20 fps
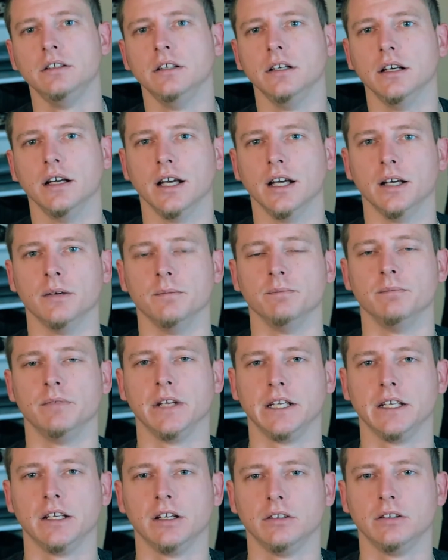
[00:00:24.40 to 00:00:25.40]

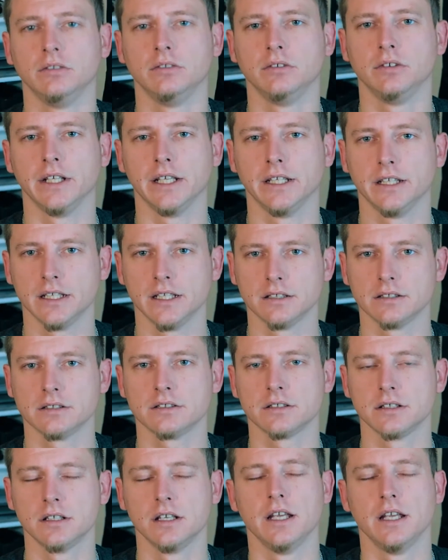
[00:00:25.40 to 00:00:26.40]
video in
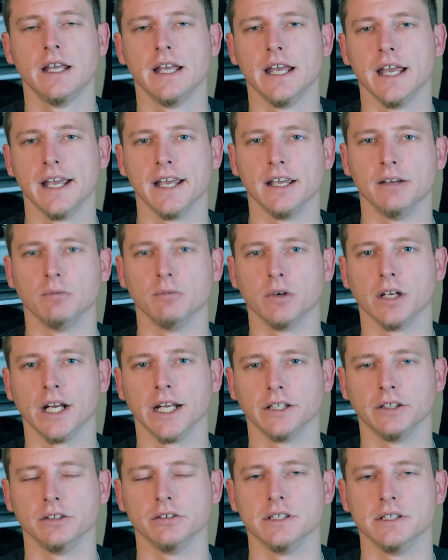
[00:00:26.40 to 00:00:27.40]
this, and what I
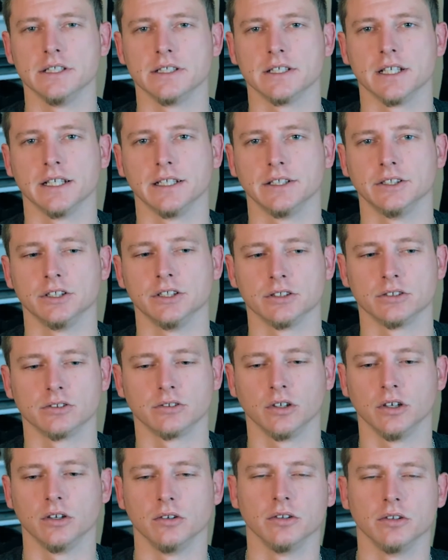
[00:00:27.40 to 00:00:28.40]
do is I just
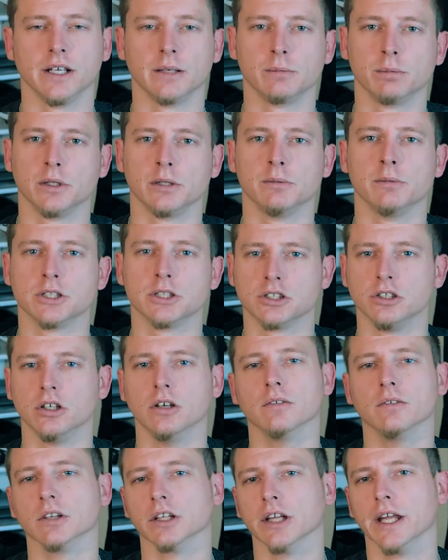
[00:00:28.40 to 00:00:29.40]
throw like pretty much an
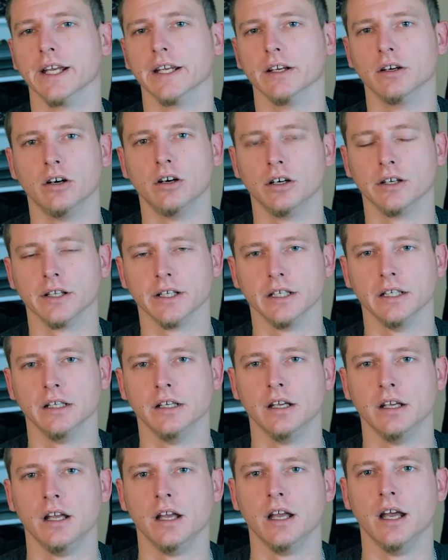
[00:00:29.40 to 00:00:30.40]
overlay on it,
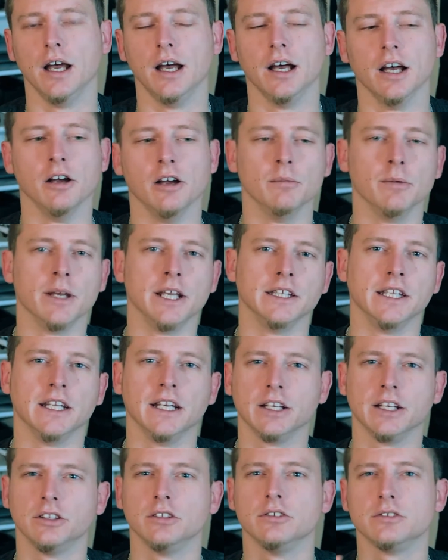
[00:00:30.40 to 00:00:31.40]
and then
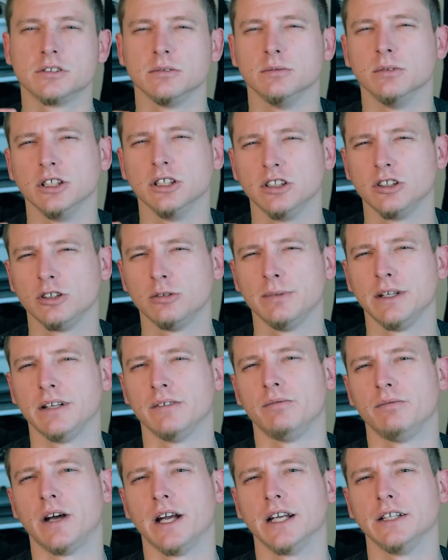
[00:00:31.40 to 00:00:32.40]
I do a little bit of
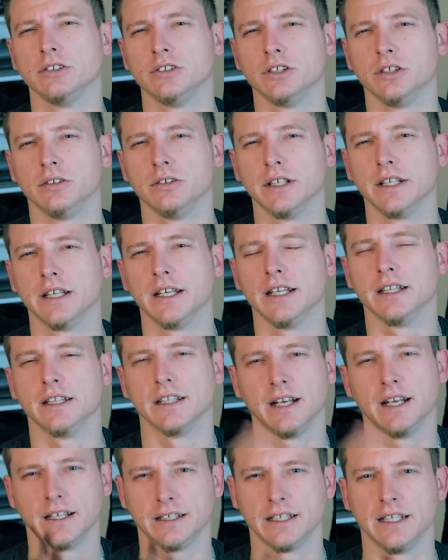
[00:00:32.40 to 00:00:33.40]
fine tuning, and
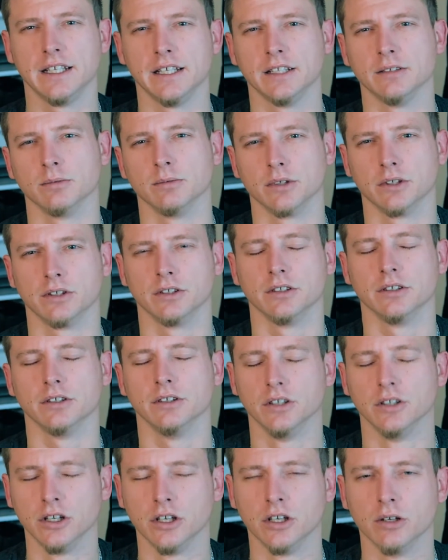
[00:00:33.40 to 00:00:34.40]
then at the end we're gonna
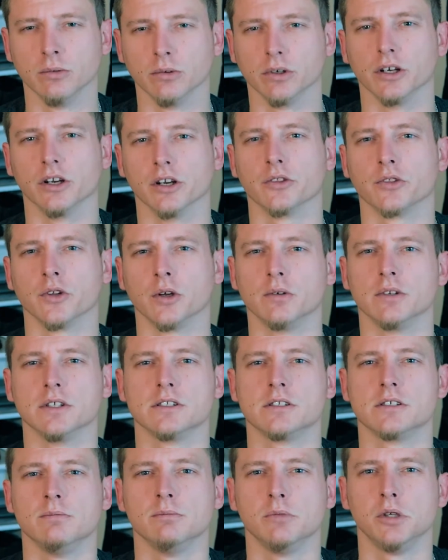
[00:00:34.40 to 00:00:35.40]
throw in
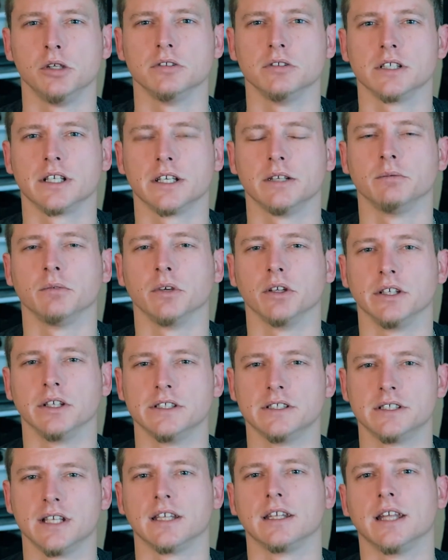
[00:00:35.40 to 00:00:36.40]
some music and really
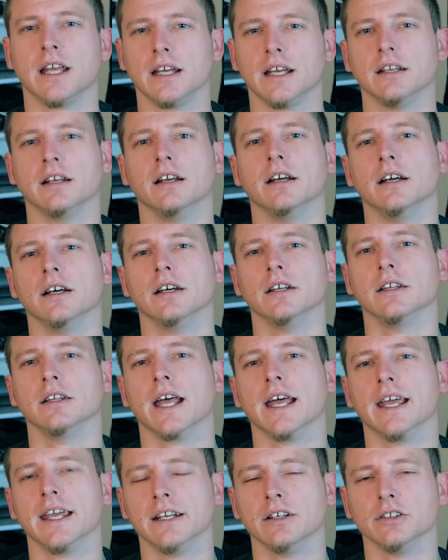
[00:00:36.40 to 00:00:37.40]
set
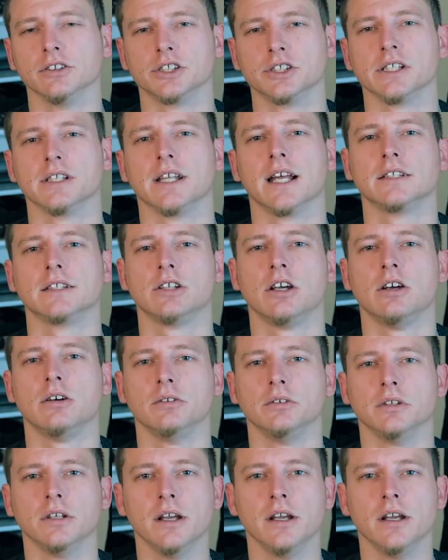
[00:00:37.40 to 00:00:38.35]
that energy, that tone.